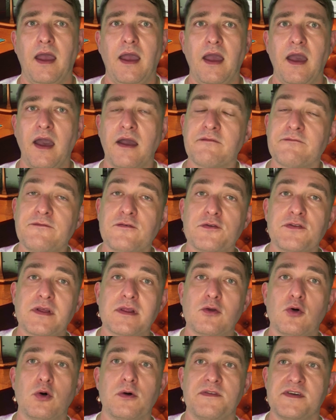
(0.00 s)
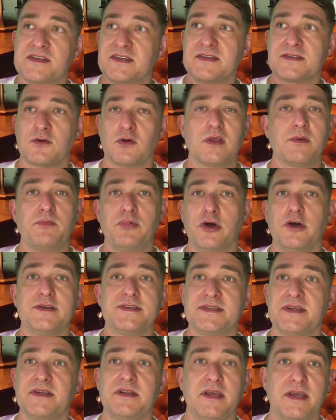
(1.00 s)
And for the law, this is all a
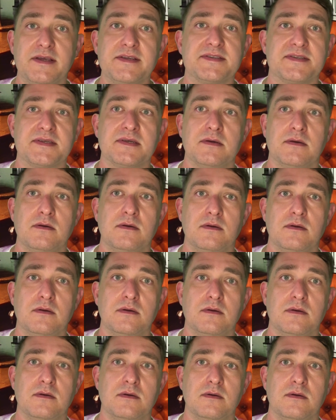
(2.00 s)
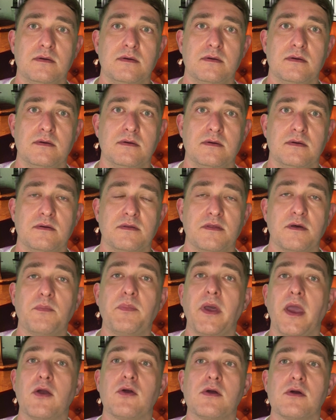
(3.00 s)
person is: the
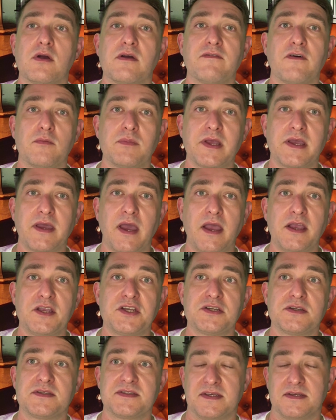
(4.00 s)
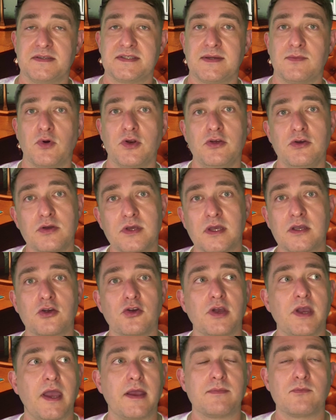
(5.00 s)
bearer of obligations and someone who can
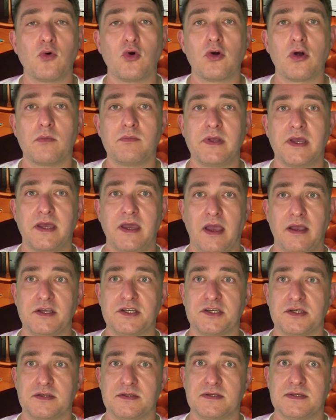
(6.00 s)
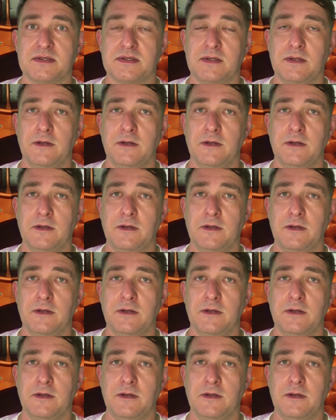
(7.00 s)
create more obligations.